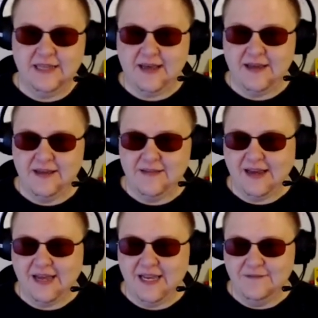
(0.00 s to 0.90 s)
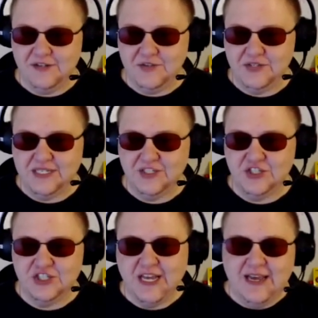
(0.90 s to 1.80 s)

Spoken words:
that kind of usage